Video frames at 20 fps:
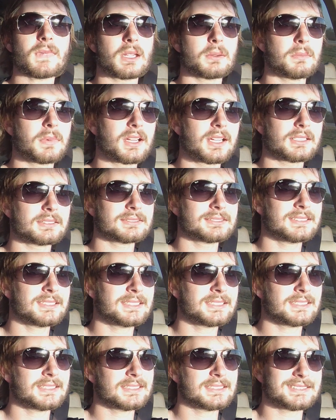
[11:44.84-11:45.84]
But
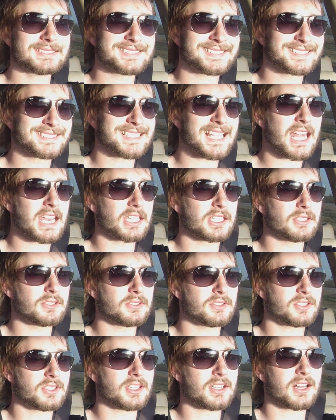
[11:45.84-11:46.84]
it's not a
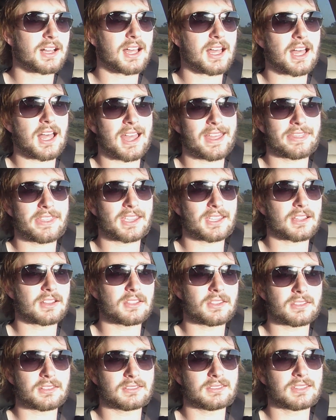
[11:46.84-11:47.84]
huge deal. I think
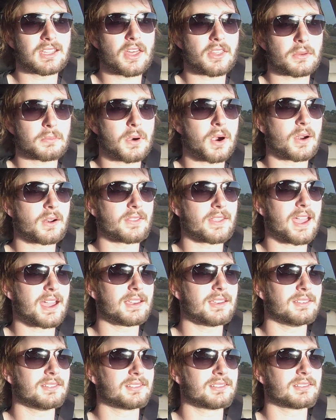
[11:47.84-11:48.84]
another part of that
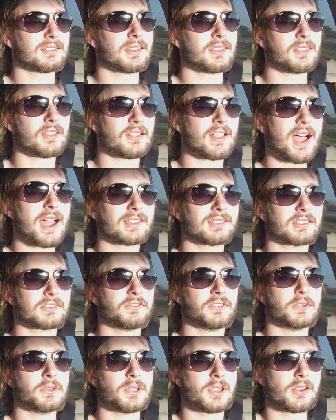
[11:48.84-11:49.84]
is in the last
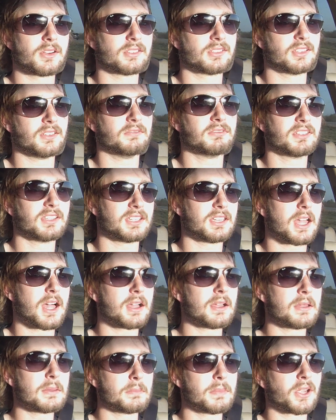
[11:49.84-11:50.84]
few years you've seen a
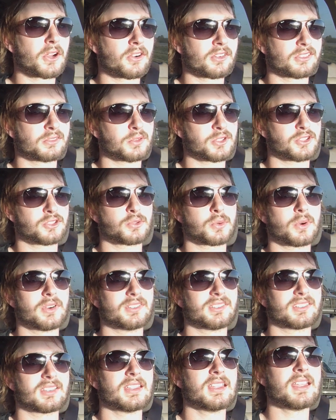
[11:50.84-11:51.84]
bigger switch
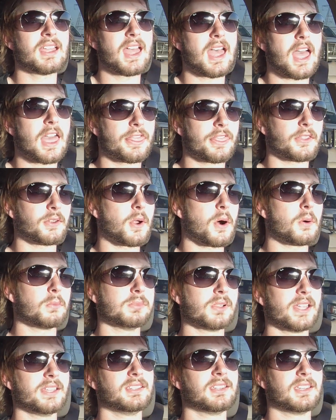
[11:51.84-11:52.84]
towards ethanol
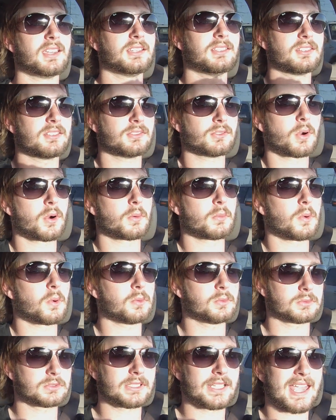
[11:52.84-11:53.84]
blended into normal
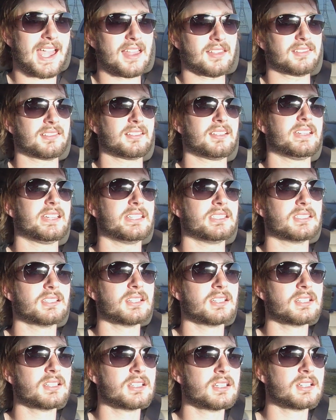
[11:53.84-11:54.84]
gasoline.
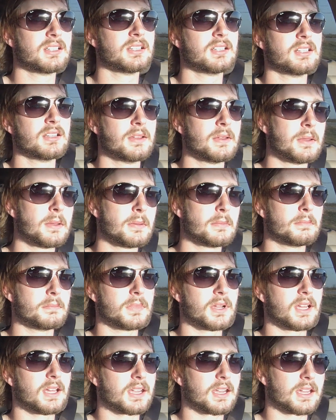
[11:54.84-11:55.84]

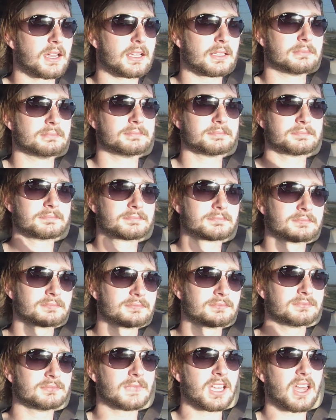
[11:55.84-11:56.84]
But other
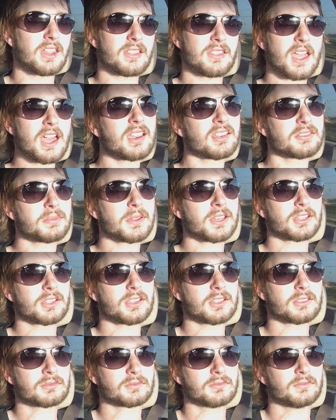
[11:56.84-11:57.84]
than that, it's been a
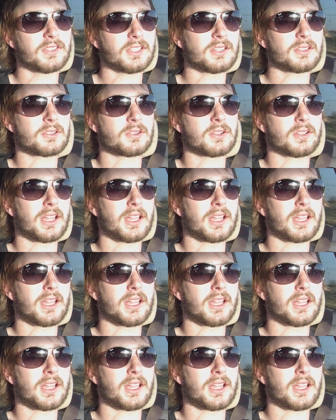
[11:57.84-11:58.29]
good vehicle.